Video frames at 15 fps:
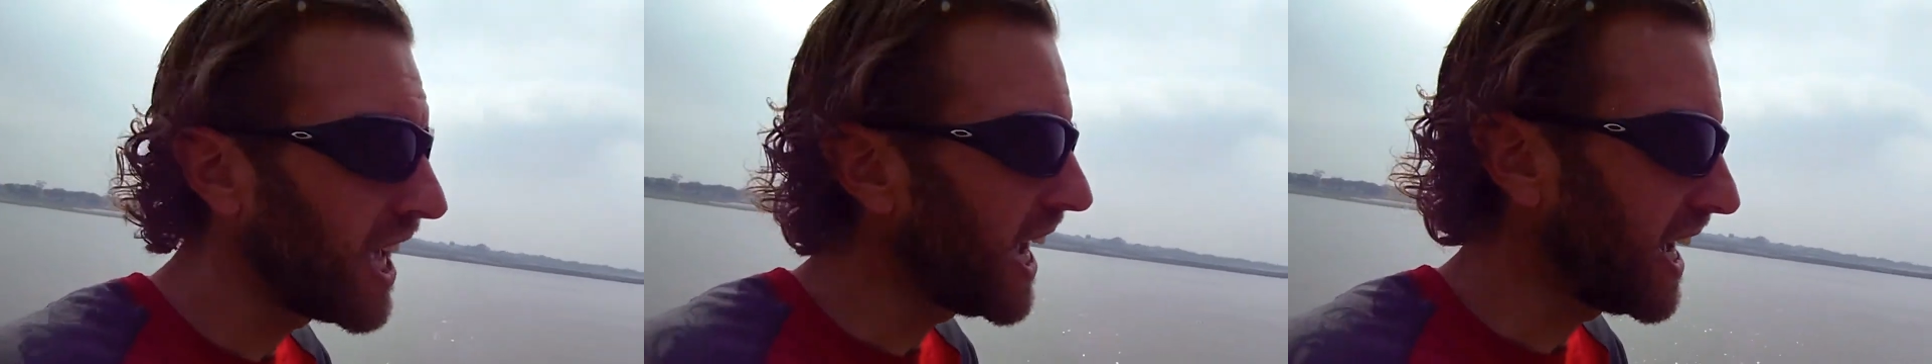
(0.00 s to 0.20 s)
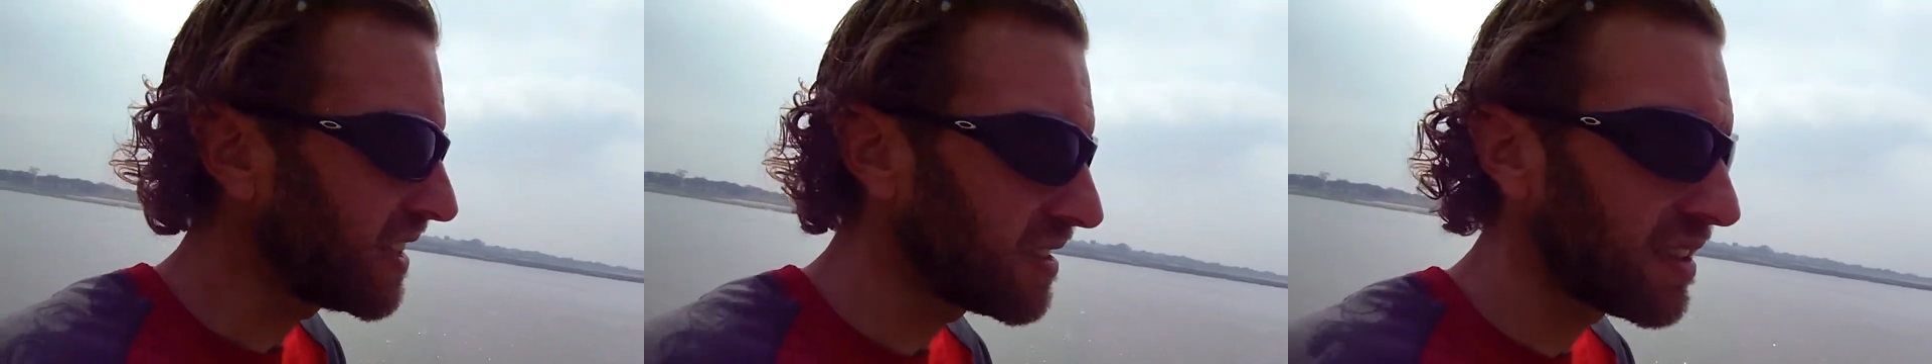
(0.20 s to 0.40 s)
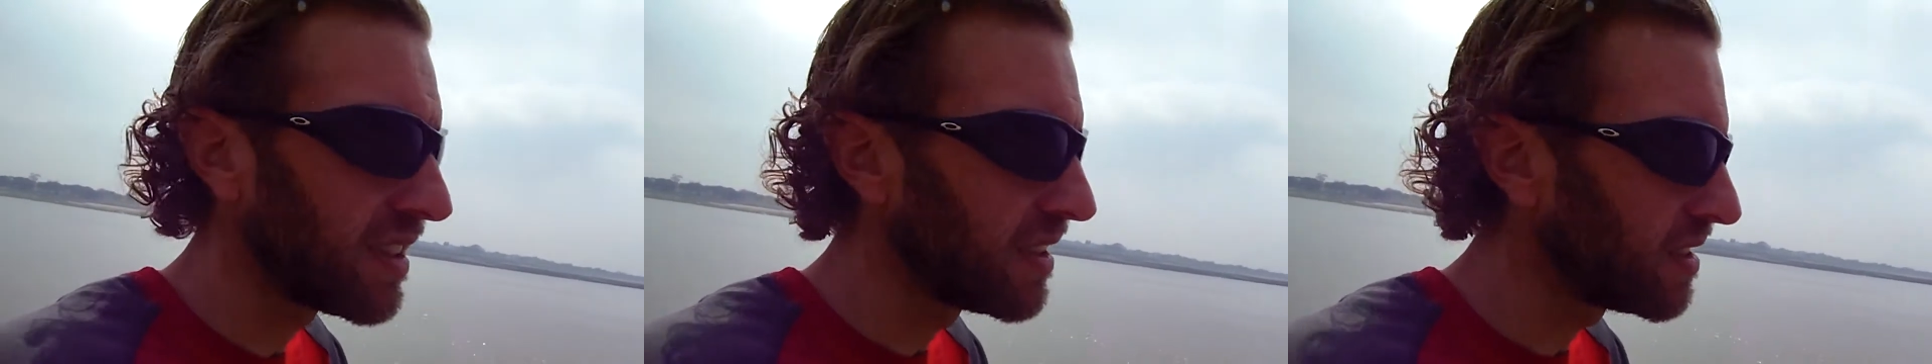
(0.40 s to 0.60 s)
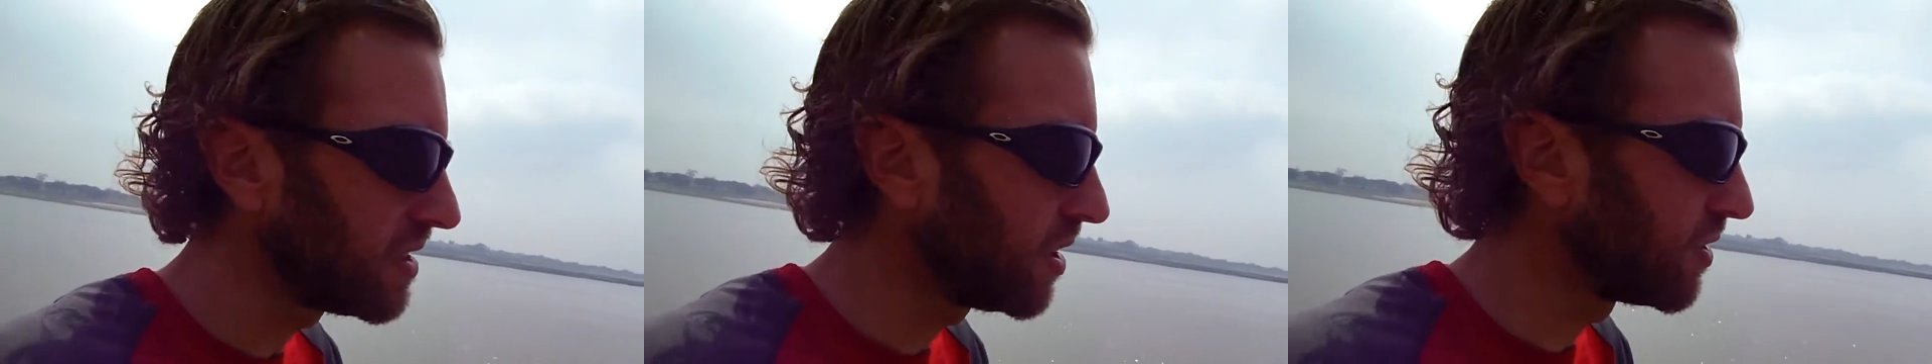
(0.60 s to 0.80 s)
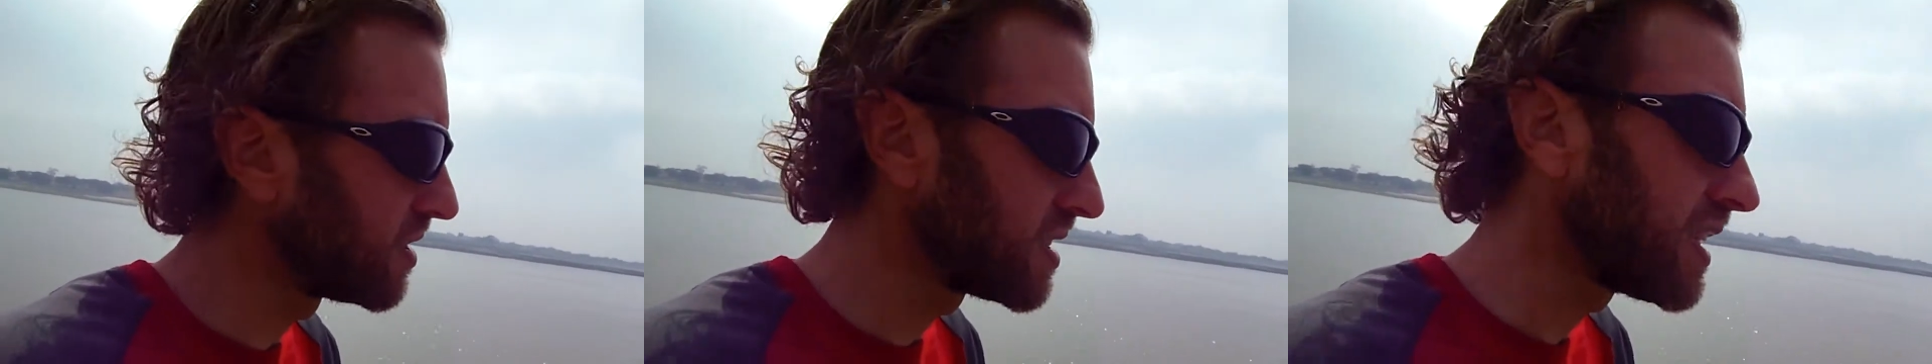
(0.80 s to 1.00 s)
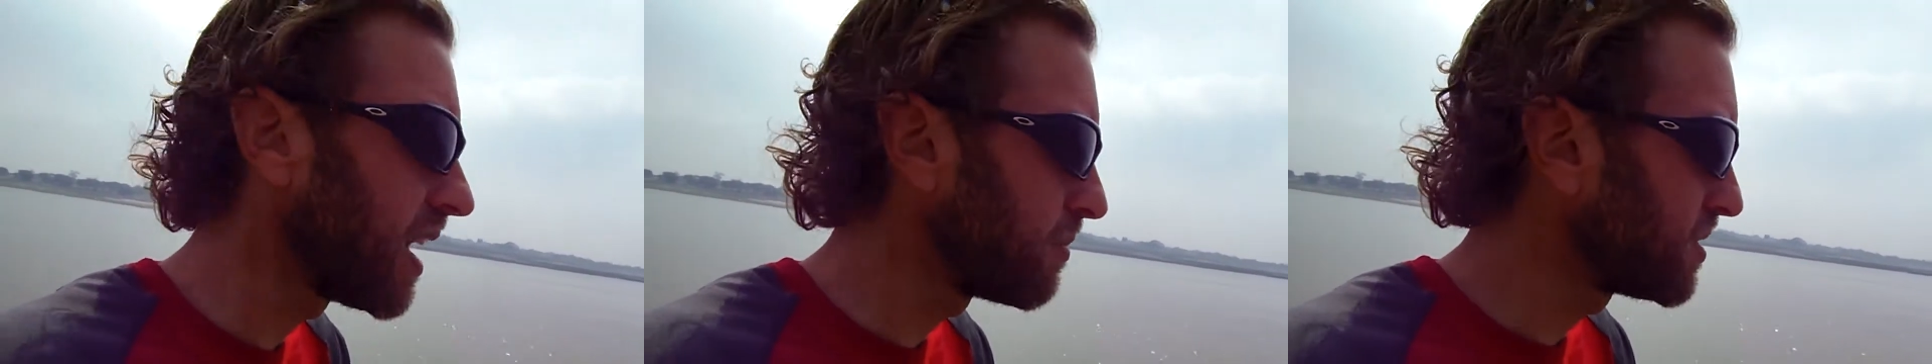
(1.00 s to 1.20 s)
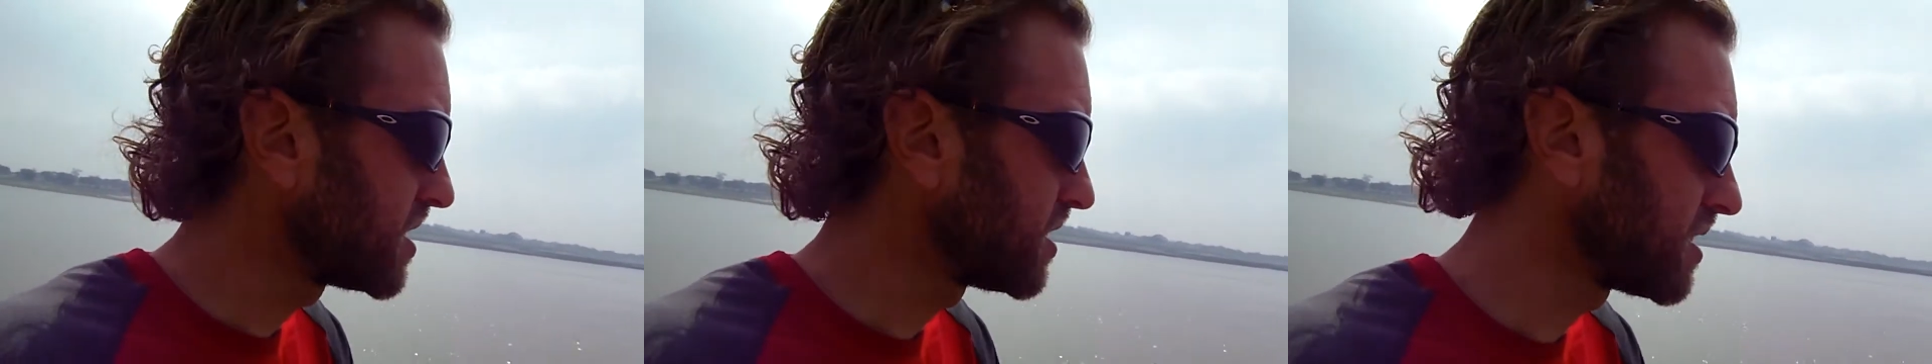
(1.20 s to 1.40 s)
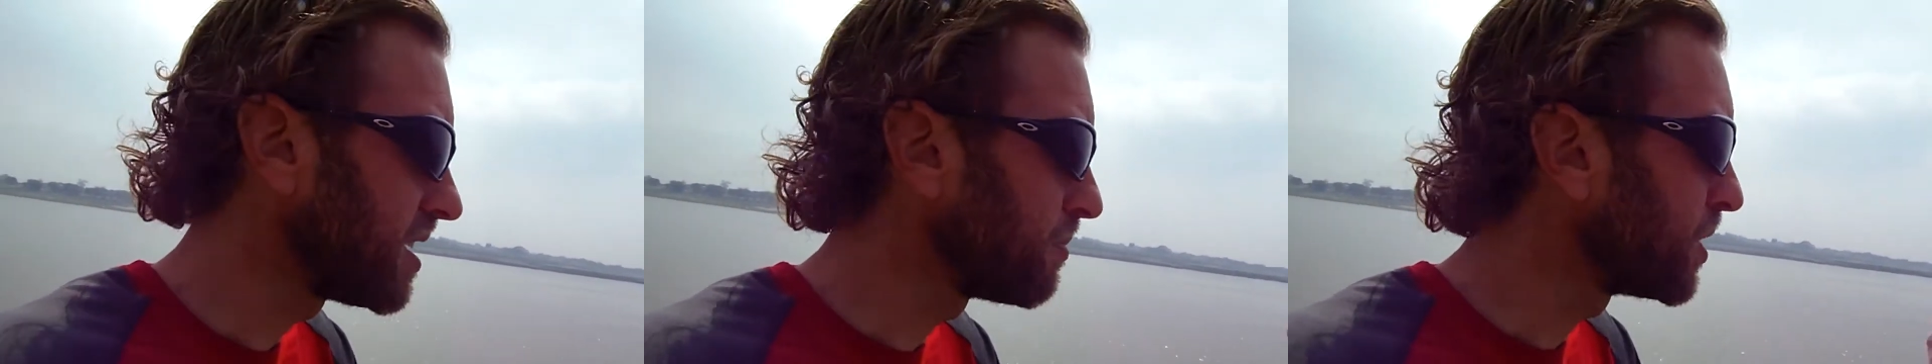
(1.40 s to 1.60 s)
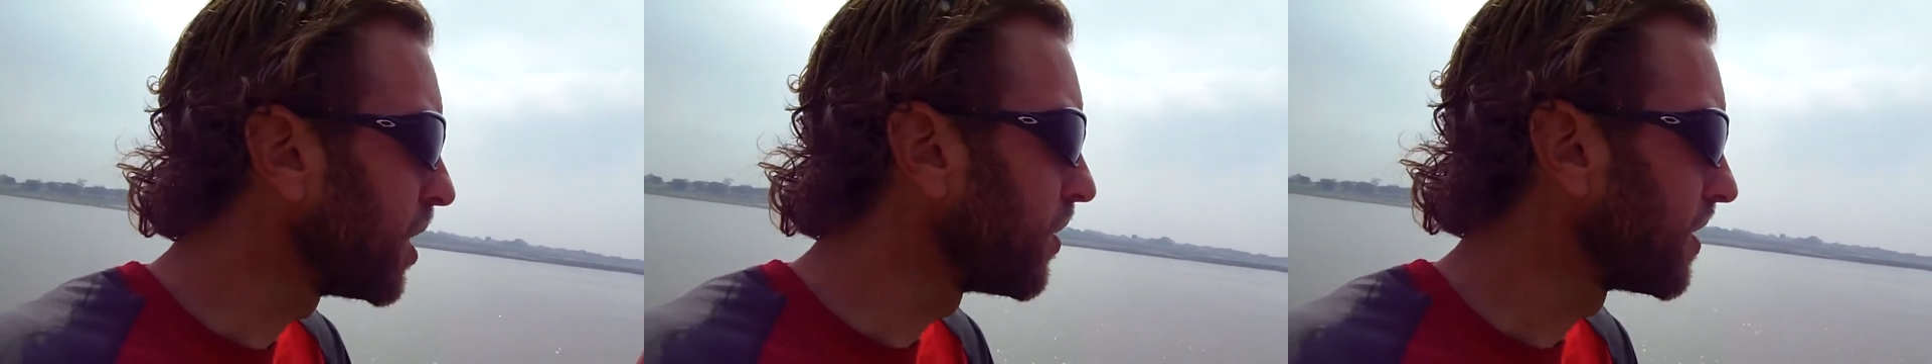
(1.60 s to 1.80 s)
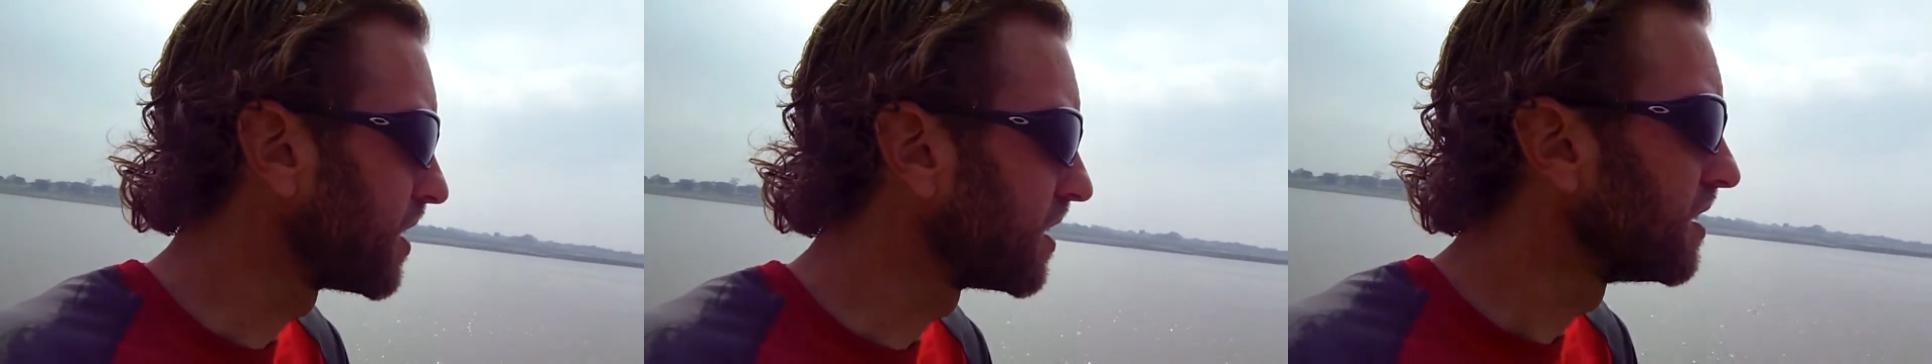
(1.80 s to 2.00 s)
ghats, these stone steps, just keep
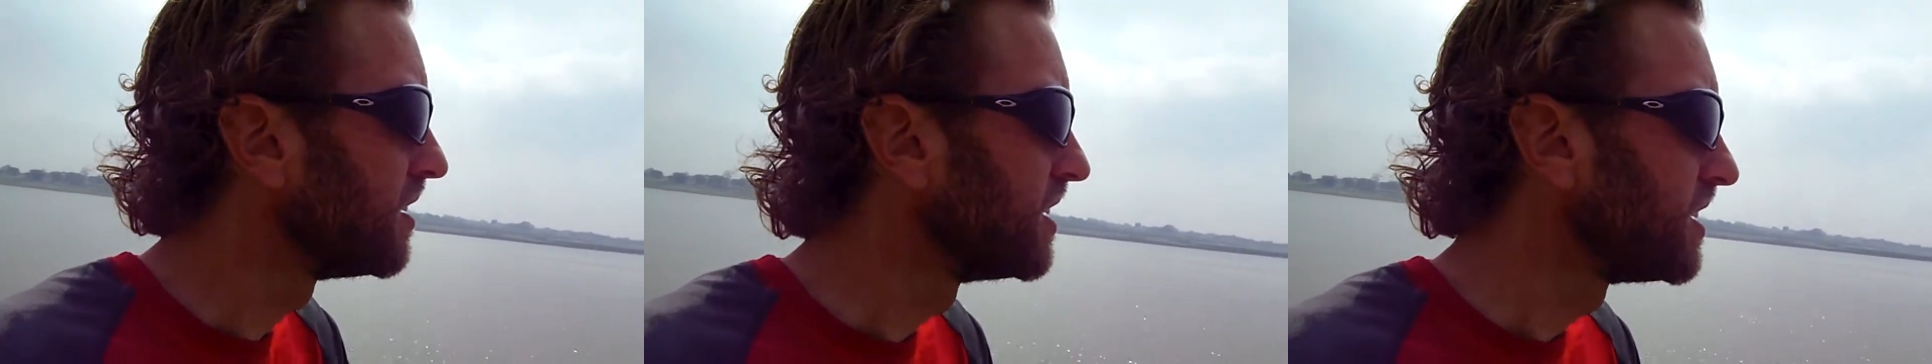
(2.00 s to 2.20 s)
going